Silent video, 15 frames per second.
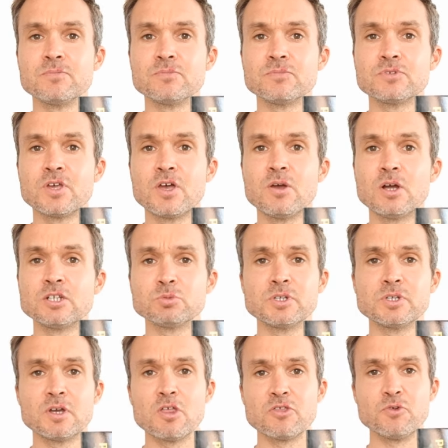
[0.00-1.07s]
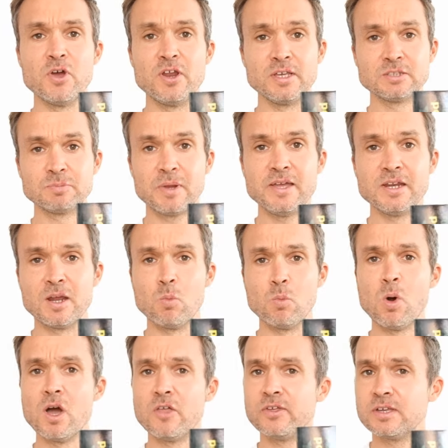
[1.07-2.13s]
So I just want to go through it and explain it and
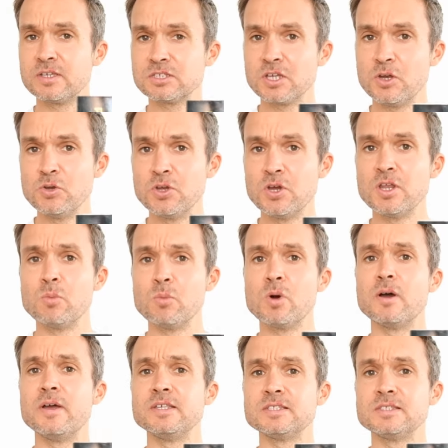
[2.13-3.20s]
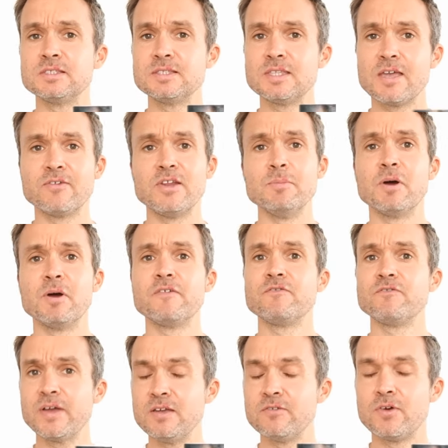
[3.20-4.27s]
why I think it's so good and why it's definitely my
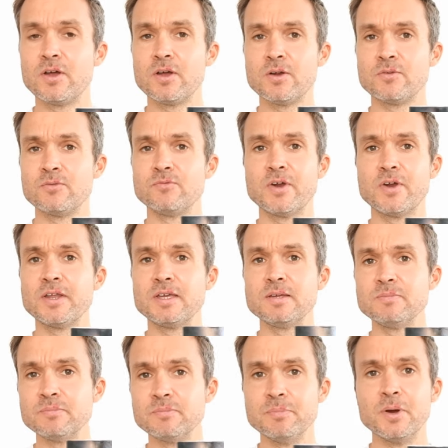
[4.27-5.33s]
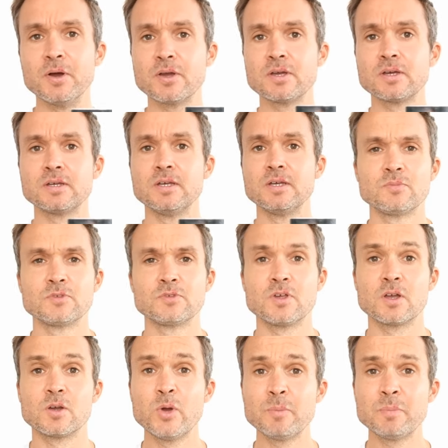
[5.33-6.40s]
favourite running book. So a
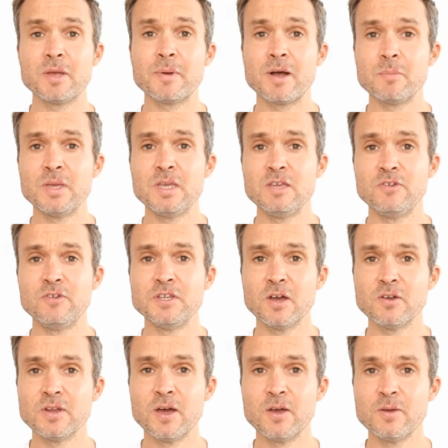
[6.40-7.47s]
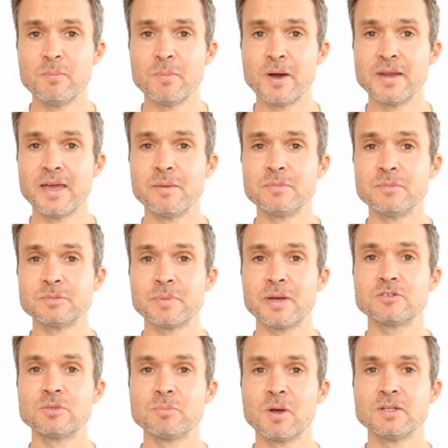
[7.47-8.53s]
quick bit about me, if you don't know, my name's
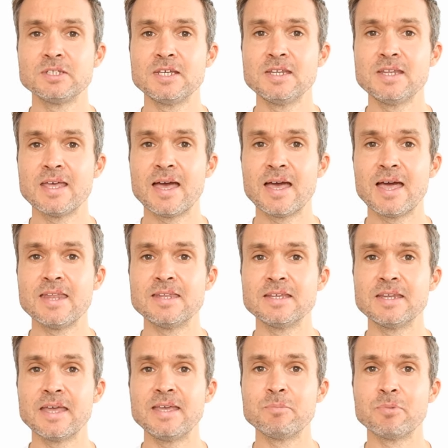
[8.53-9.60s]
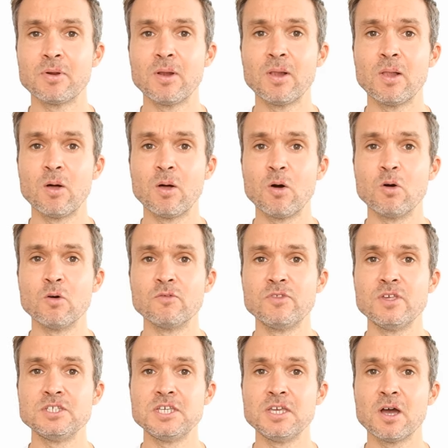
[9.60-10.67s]
Patrick Martin, and in April of
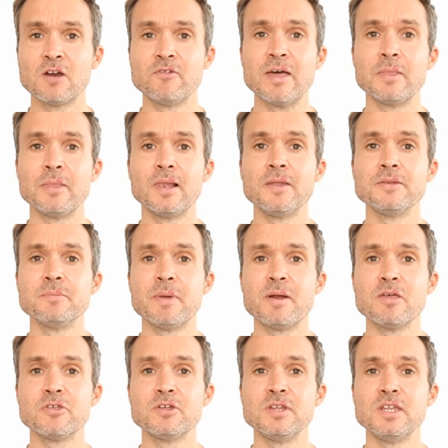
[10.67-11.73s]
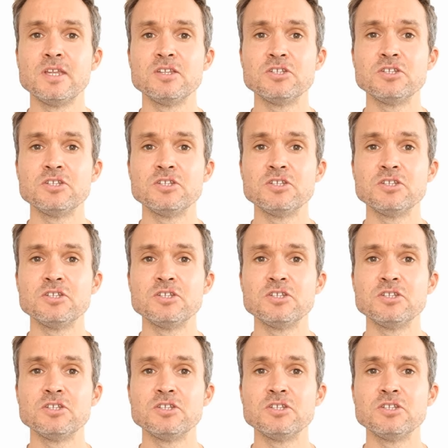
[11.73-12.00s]
this year I ran the London Marathon in